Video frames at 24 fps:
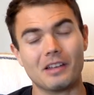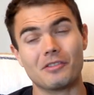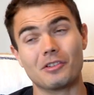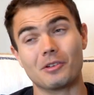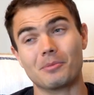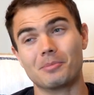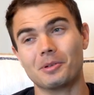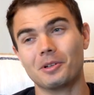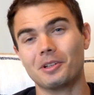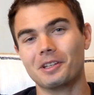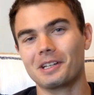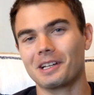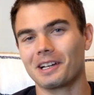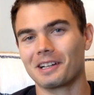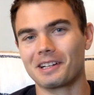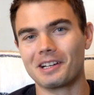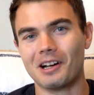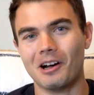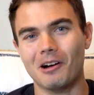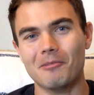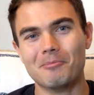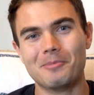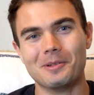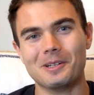If you're building a
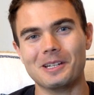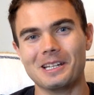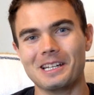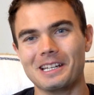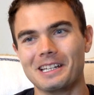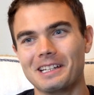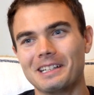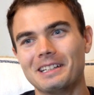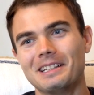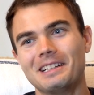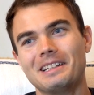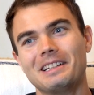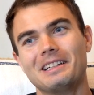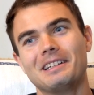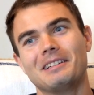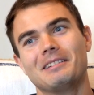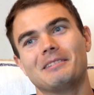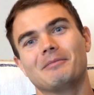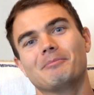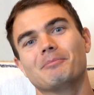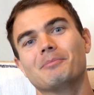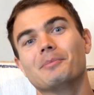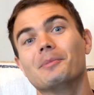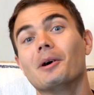company,
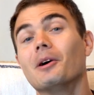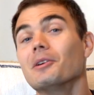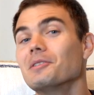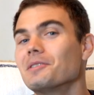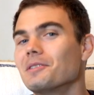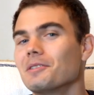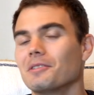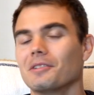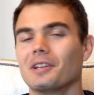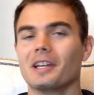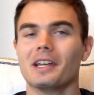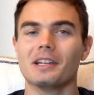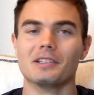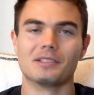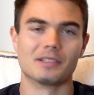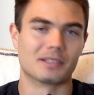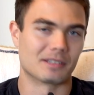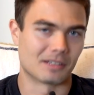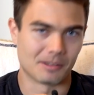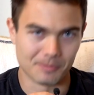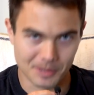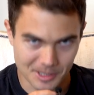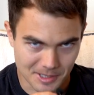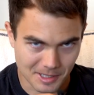most of your day is
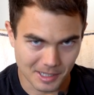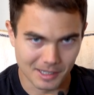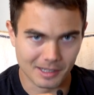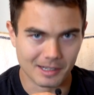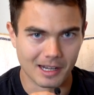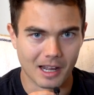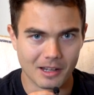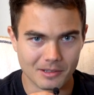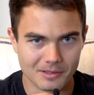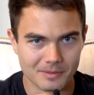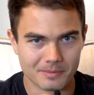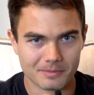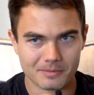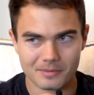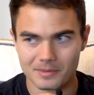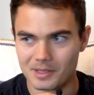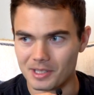just going to be sitting down